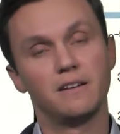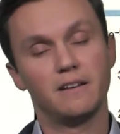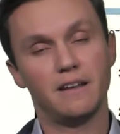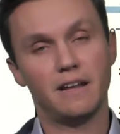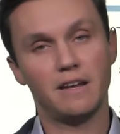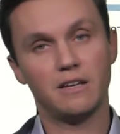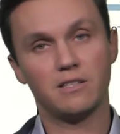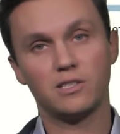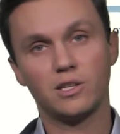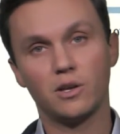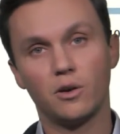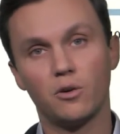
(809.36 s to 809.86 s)

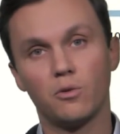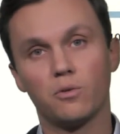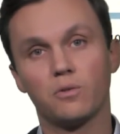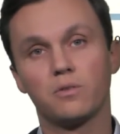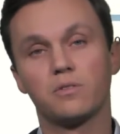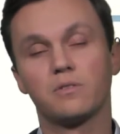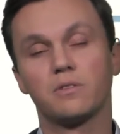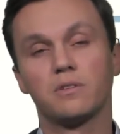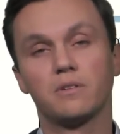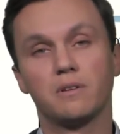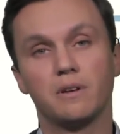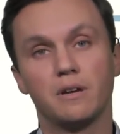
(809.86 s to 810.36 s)
there's no
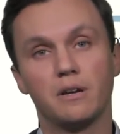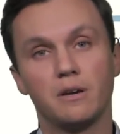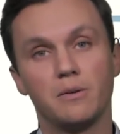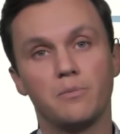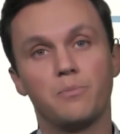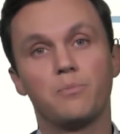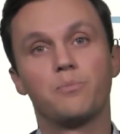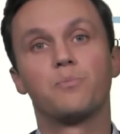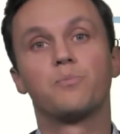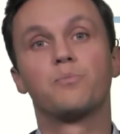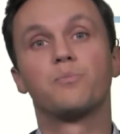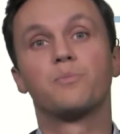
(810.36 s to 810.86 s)

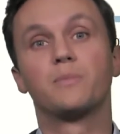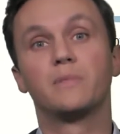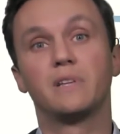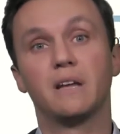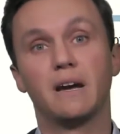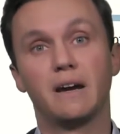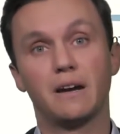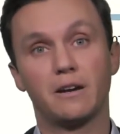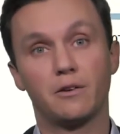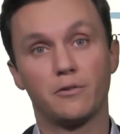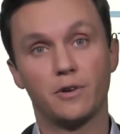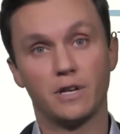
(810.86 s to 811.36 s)

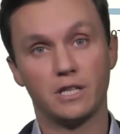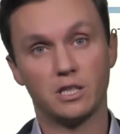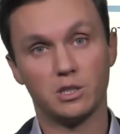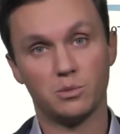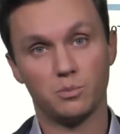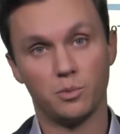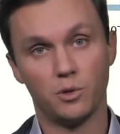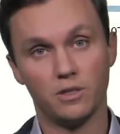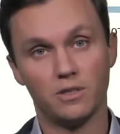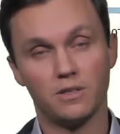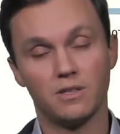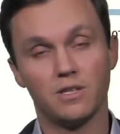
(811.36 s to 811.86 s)
dark red
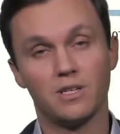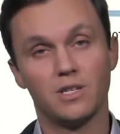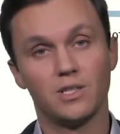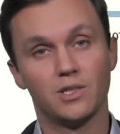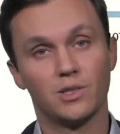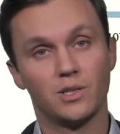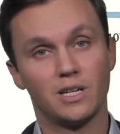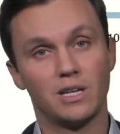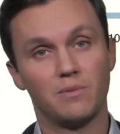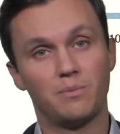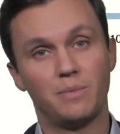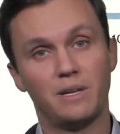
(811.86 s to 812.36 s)
spot.
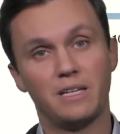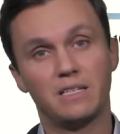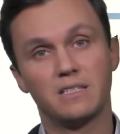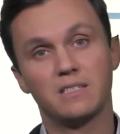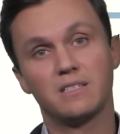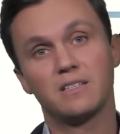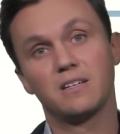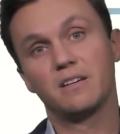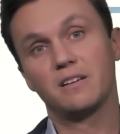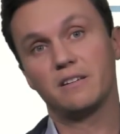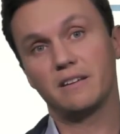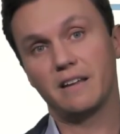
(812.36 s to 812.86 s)
So that
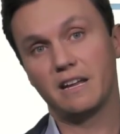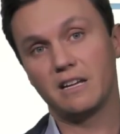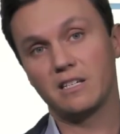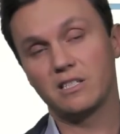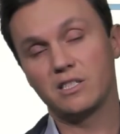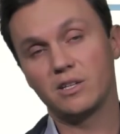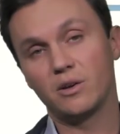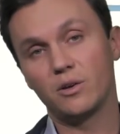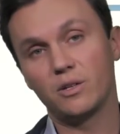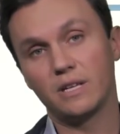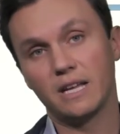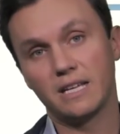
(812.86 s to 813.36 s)
means
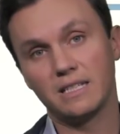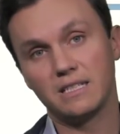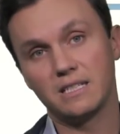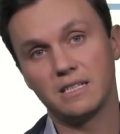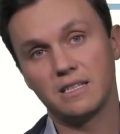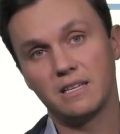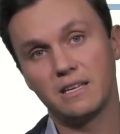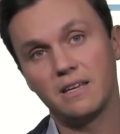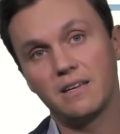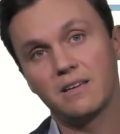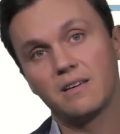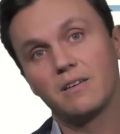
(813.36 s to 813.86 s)
there's no
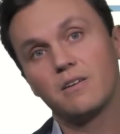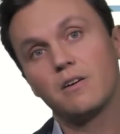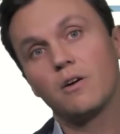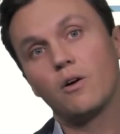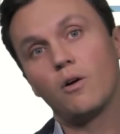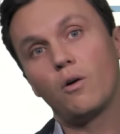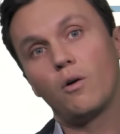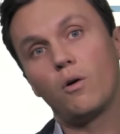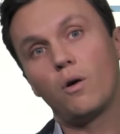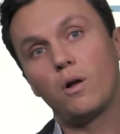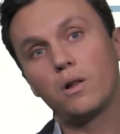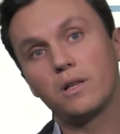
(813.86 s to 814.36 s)
density.
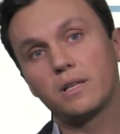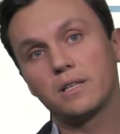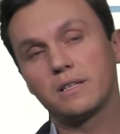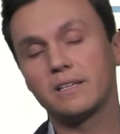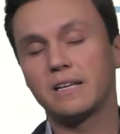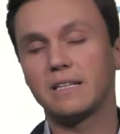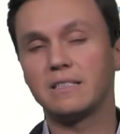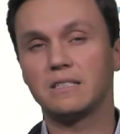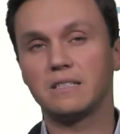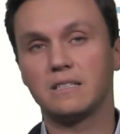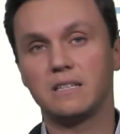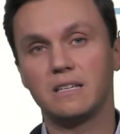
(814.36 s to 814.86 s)
All the
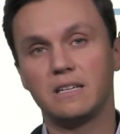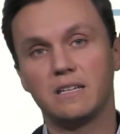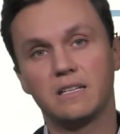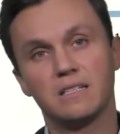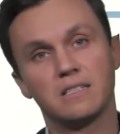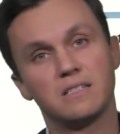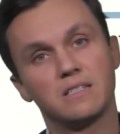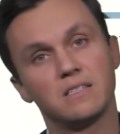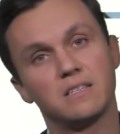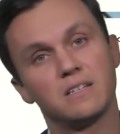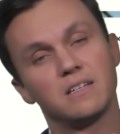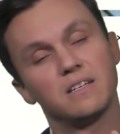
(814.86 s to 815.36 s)
density
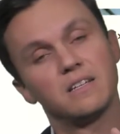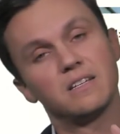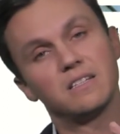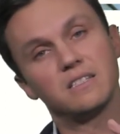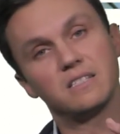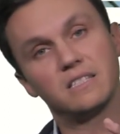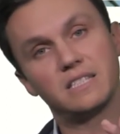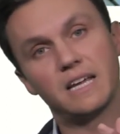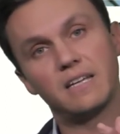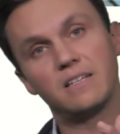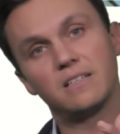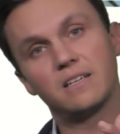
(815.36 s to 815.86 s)
is
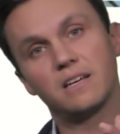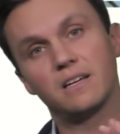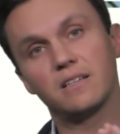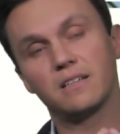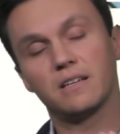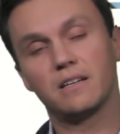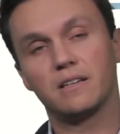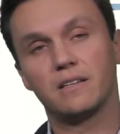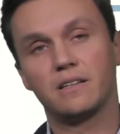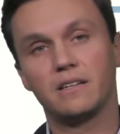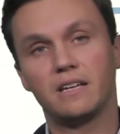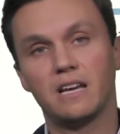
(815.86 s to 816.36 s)
centered
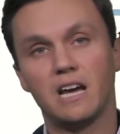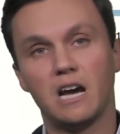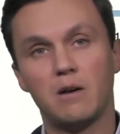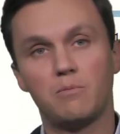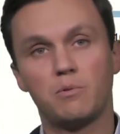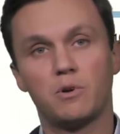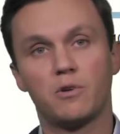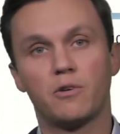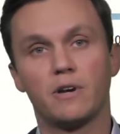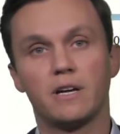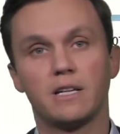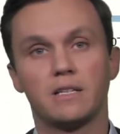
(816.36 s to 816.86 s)
in the
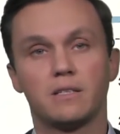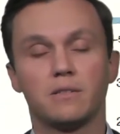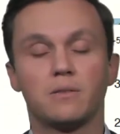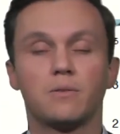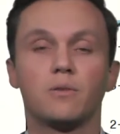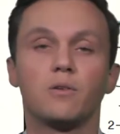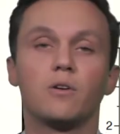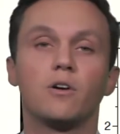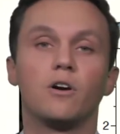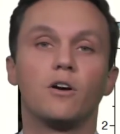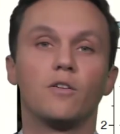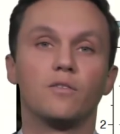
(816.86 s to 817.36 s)
upper right
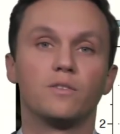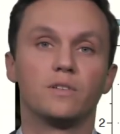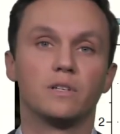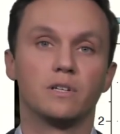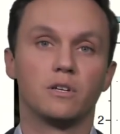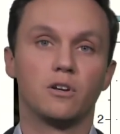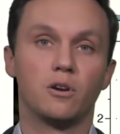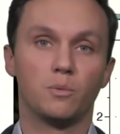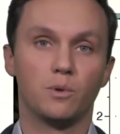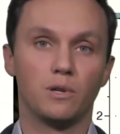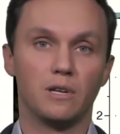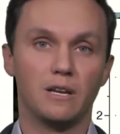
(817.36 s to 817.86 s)
of the
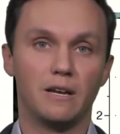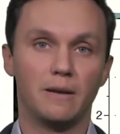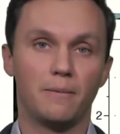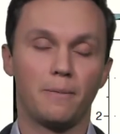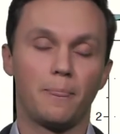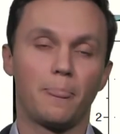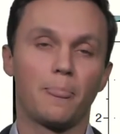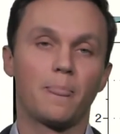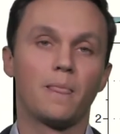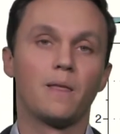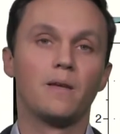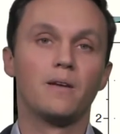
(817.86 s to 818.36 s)
copula.
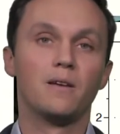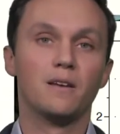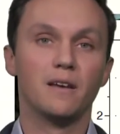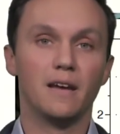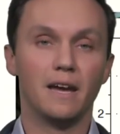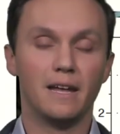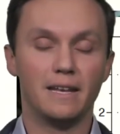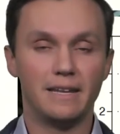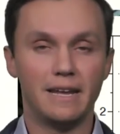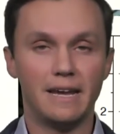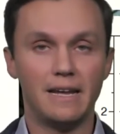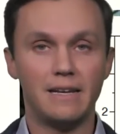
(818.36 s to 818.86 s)

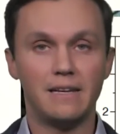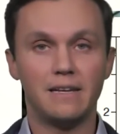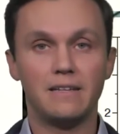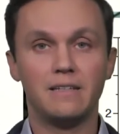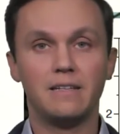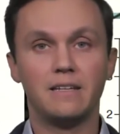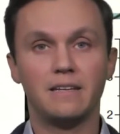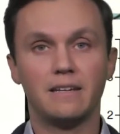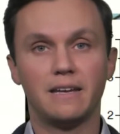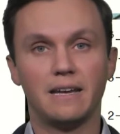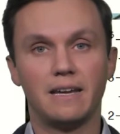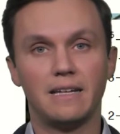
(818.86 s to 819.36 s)
And that
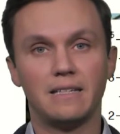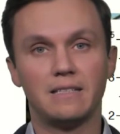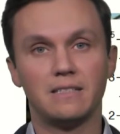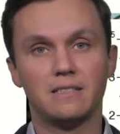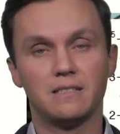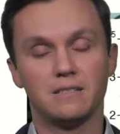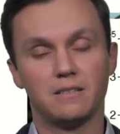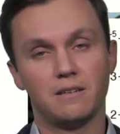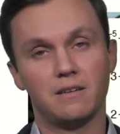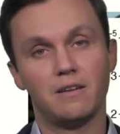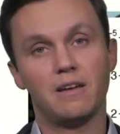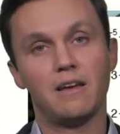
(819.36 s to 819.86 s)

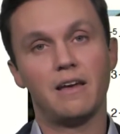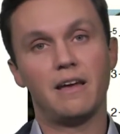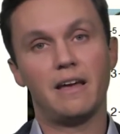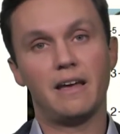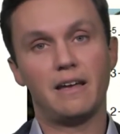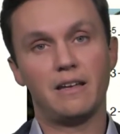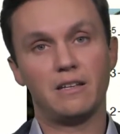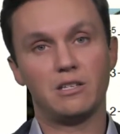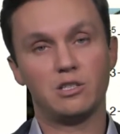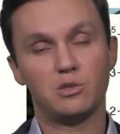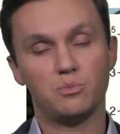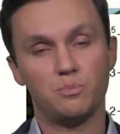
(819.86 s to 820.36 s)
indicates
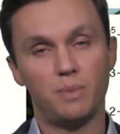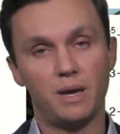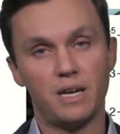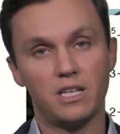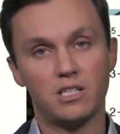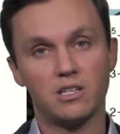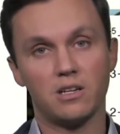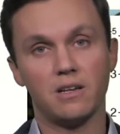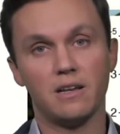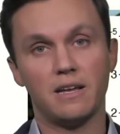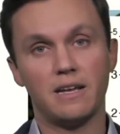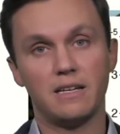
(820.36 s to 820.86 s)
a
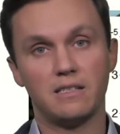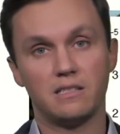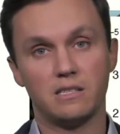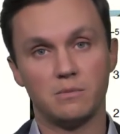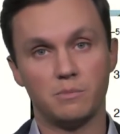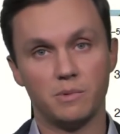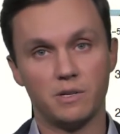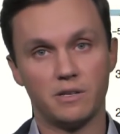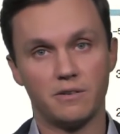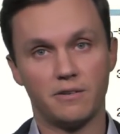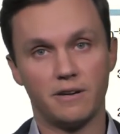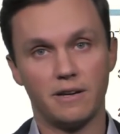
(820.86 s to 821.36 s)
spatial
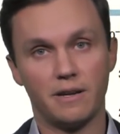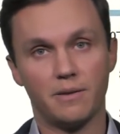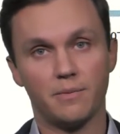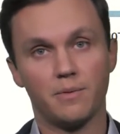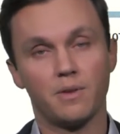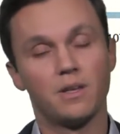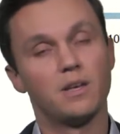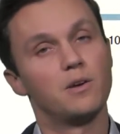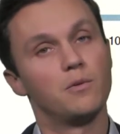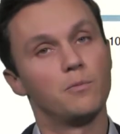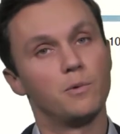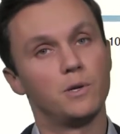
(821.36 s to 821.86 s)
asymmetry,
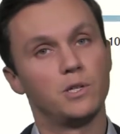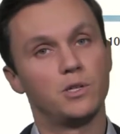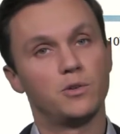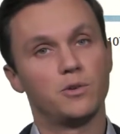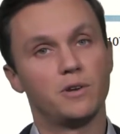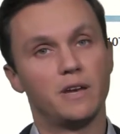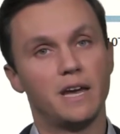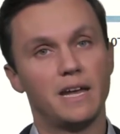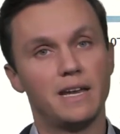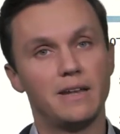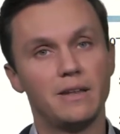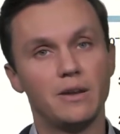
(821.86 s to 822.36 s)
which you
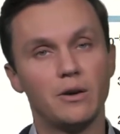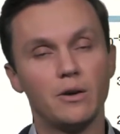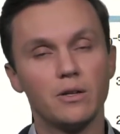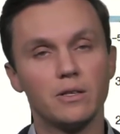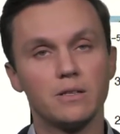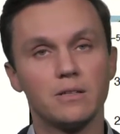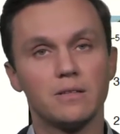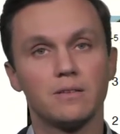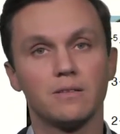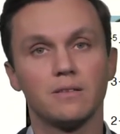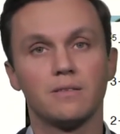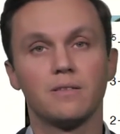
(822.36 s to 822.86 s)

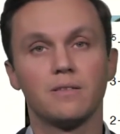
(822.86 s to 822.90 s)
cannot